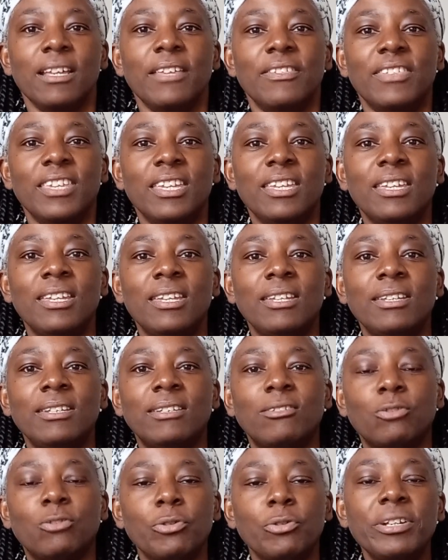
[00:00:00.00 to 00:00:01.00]
The
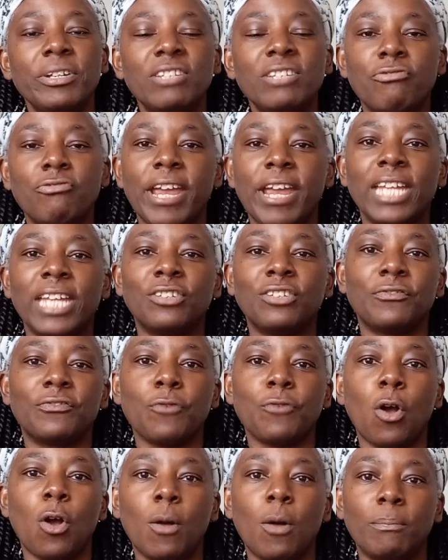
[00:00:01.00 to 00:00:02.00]
stories range
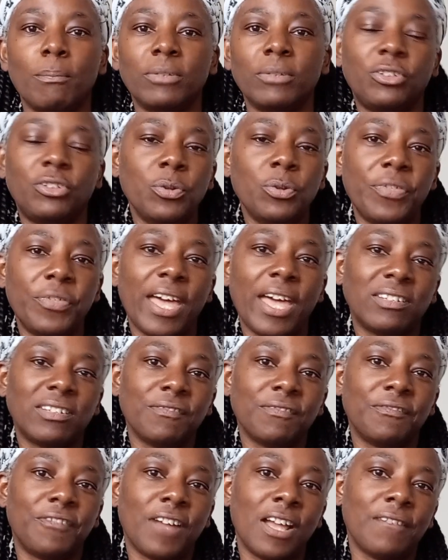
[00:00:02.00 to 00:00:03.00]
from two
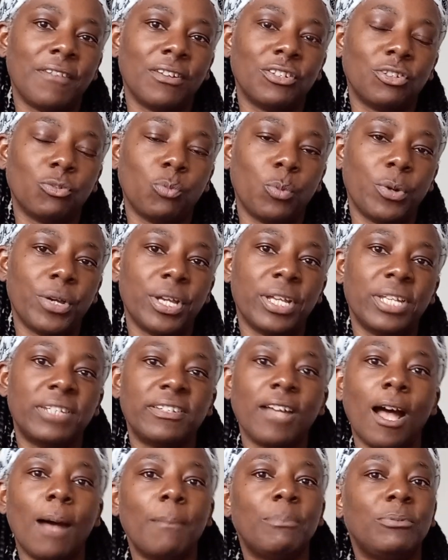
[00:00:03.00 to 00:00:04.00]
thousand five hundred words
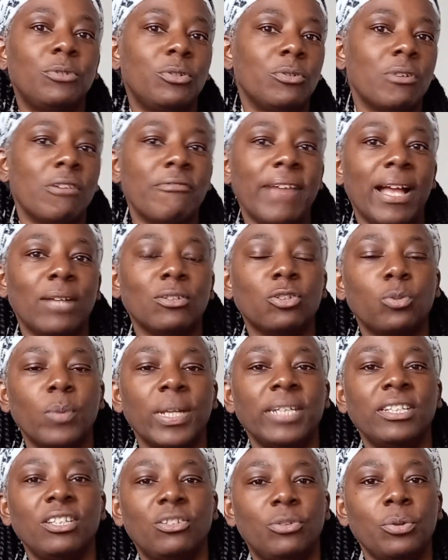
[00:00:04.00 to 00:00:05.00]
up to around
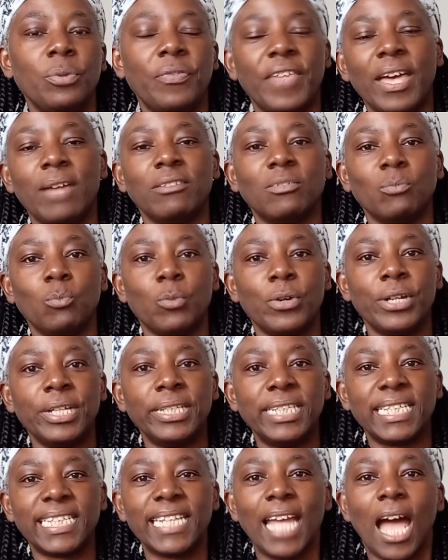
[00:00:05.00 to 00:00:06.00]
twenty-two thousand
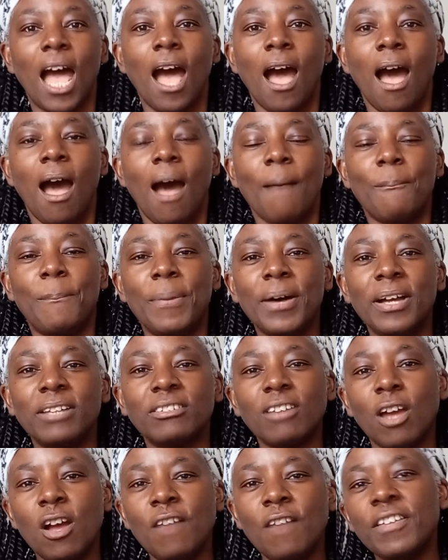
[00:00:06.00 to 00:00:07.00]
words.
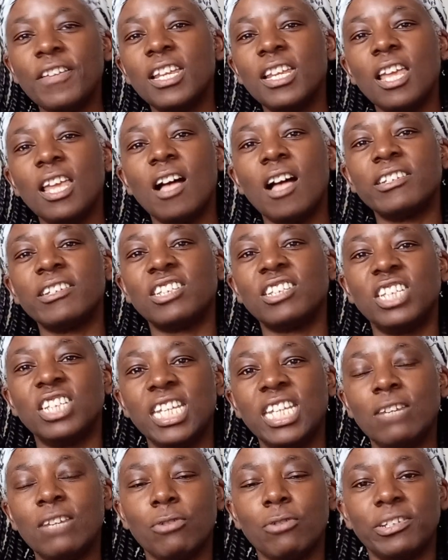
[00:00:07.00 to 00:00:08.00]
But over the last
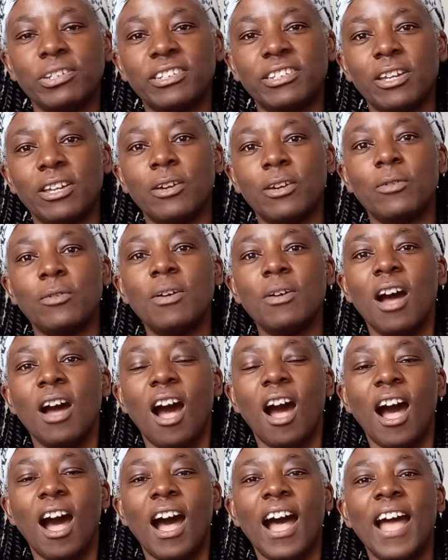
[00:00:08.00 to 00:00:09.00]
year or so,
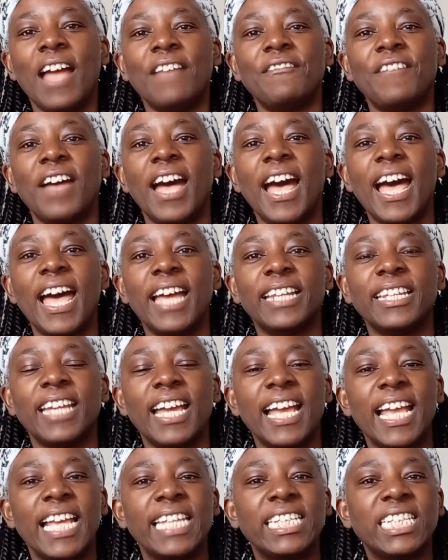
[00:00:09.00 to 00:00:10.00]
I've had
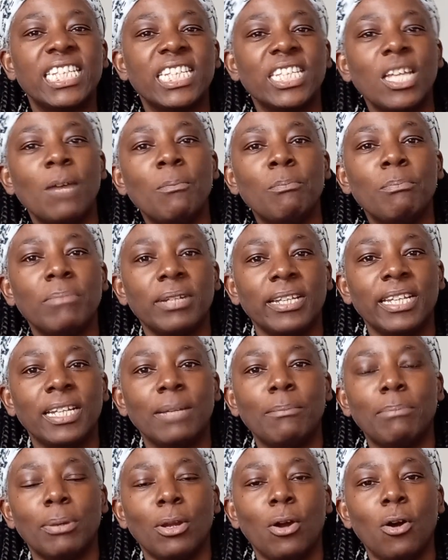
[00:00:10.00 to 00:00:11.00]
a
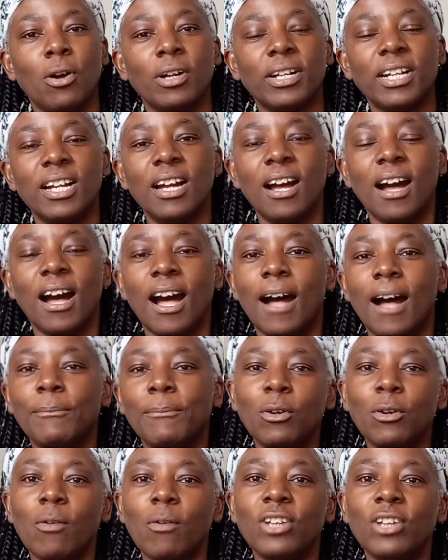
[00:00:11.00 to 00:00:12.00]
stumbling block. I'm
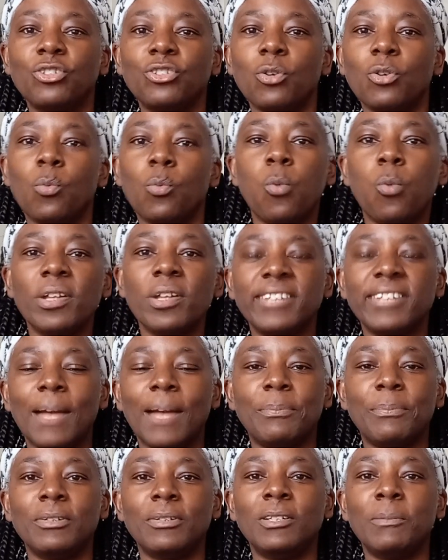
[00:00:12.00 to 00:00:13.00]
not quite sure what's
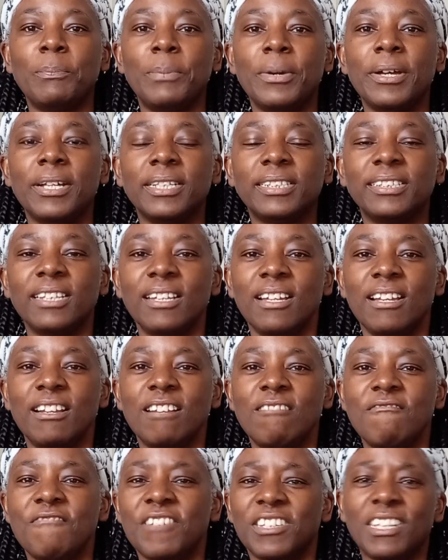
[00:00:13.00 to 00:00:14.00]
happened, but
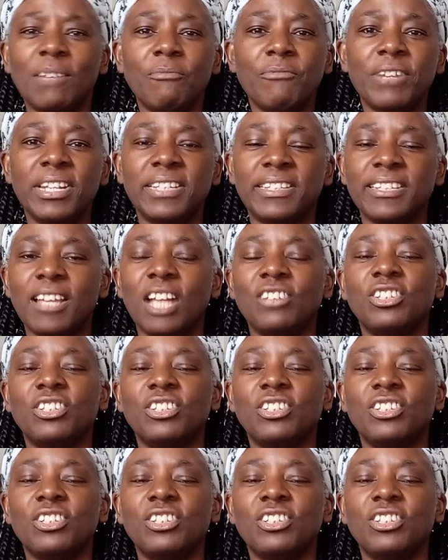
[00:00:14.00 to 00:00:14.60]
for some reason, I